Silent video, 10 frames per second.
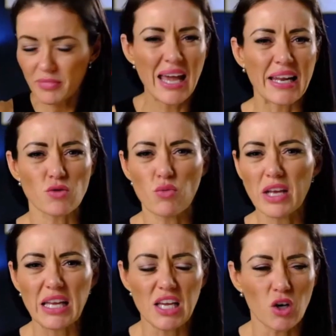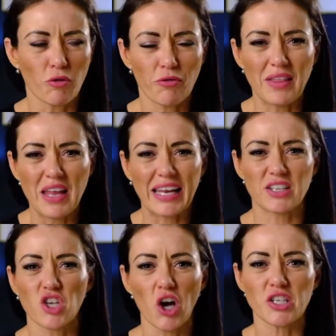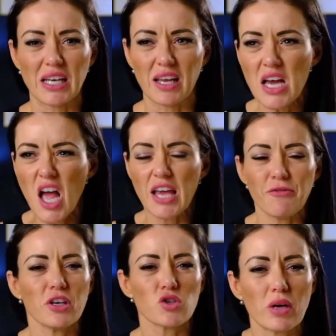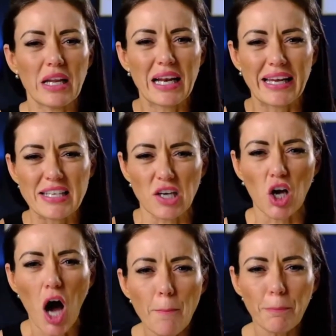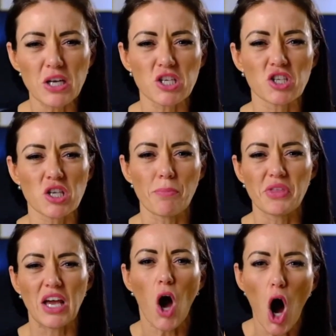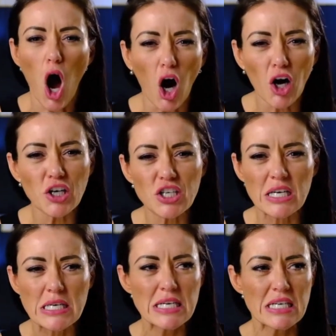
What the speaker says: And he's really, you know, and then he gets out and he feels really like he's accomplished something hard.